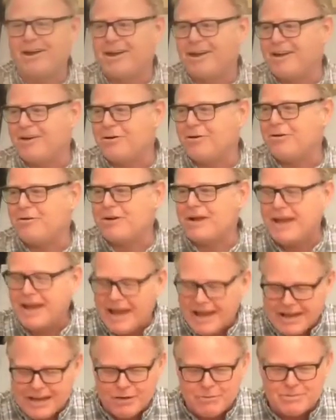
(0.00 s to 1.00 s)
I know
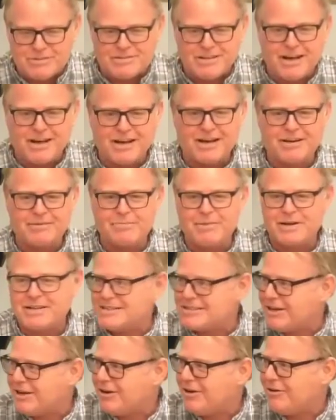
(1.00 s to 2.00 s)
Kenny was on it,
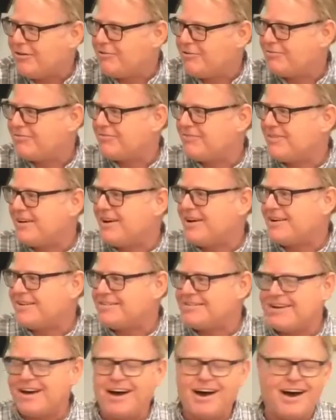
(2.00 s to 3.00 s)
myself,
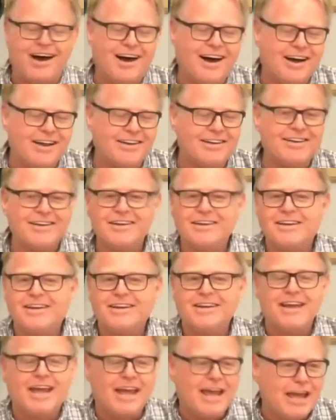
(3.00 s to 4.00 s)
Todd,
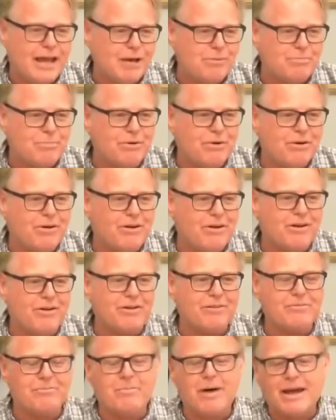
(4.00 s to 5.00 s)

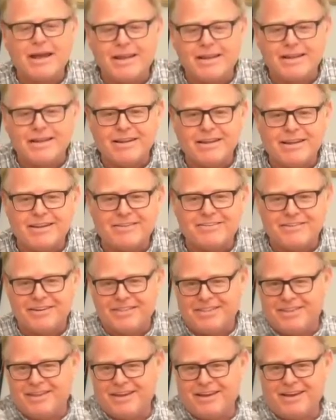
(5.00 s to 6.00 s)
April, Mike Lynch,
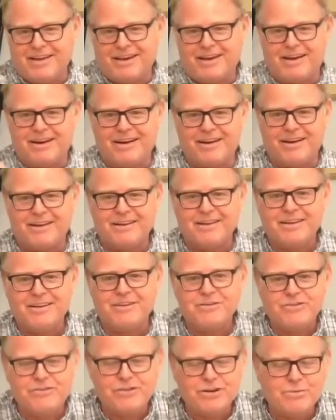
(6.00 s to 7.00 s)
I think,
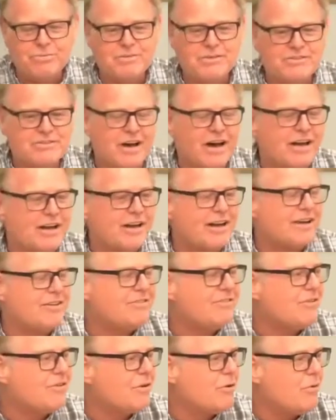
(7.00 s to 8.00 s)
Jim was on it.
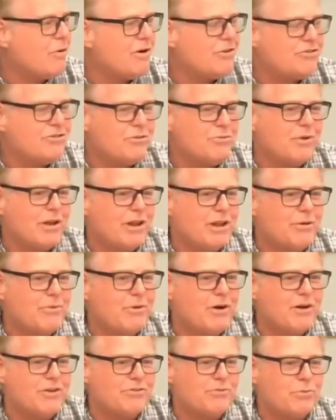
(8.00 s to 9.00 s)
And so the question really
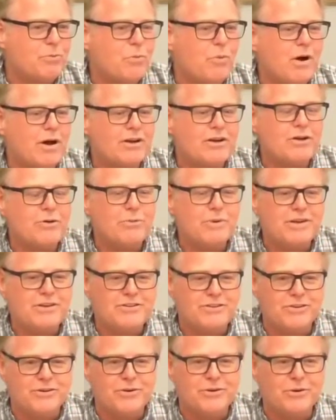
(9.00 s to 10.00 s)
was, what can we
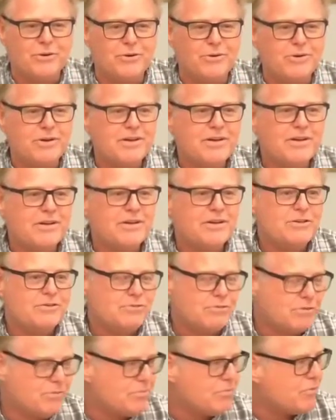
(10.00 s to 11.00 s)
do
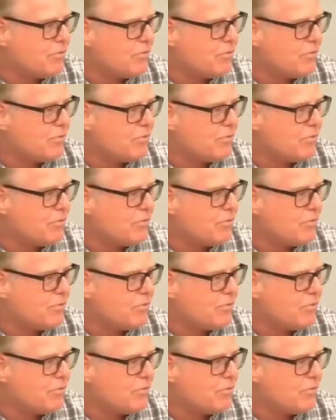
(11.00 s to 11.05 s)
to